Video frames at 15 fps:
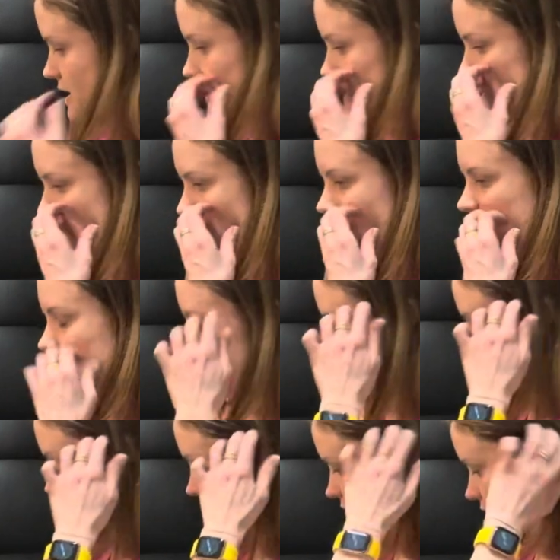Now,
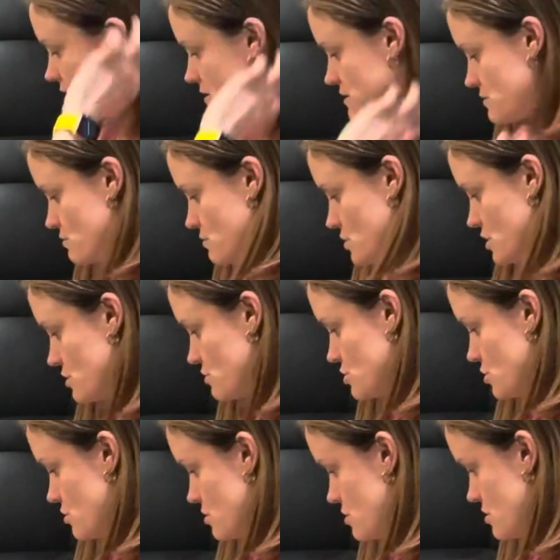what you
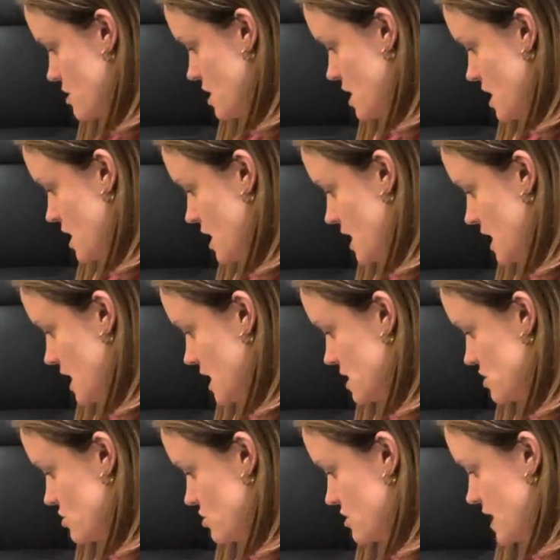do
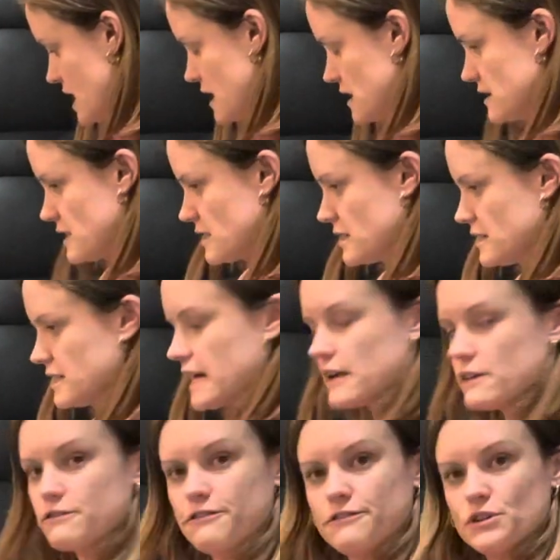is you then lean
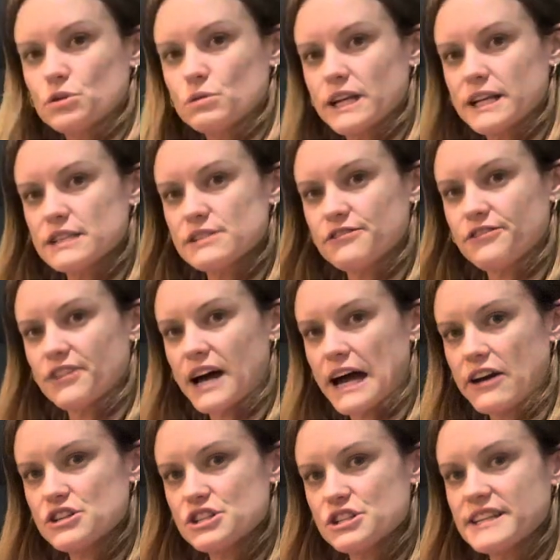forward as far
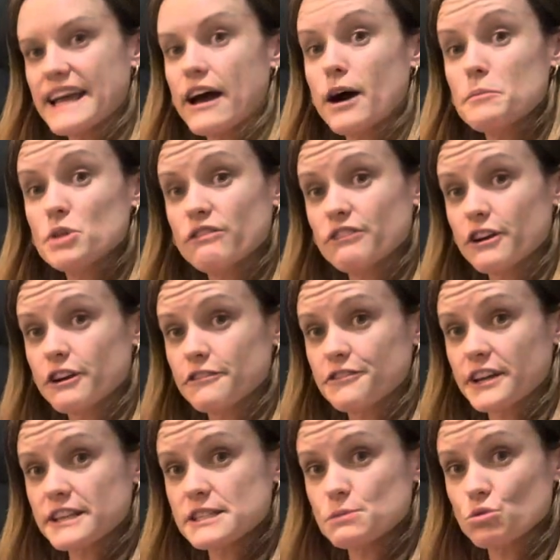as, now I'm not very
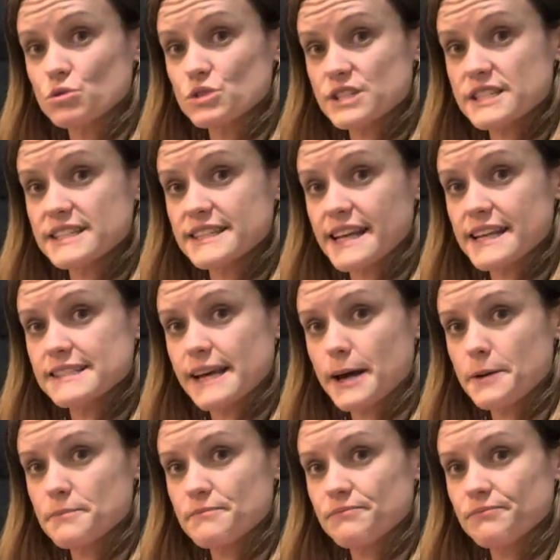flexible, just as a heads
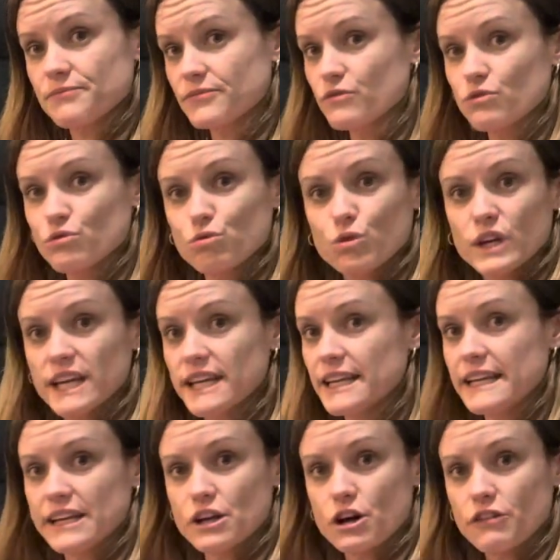up,
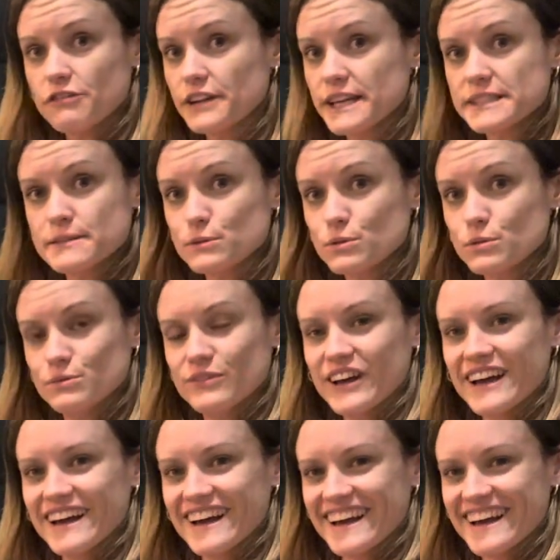really not flexible.
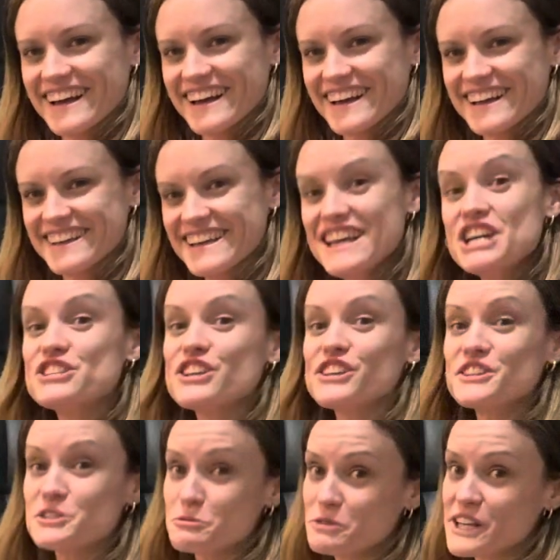So
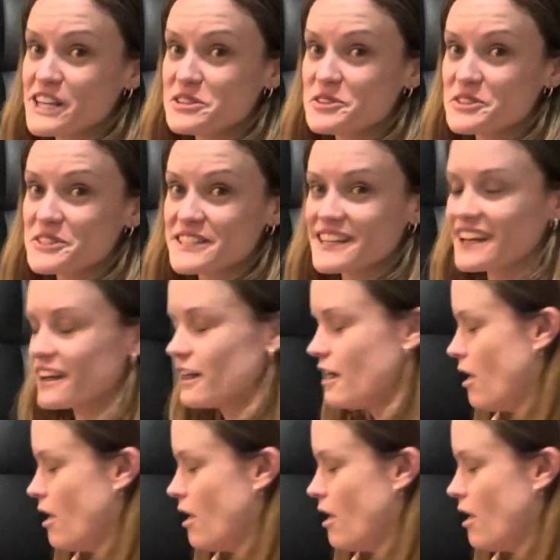this will be interesting.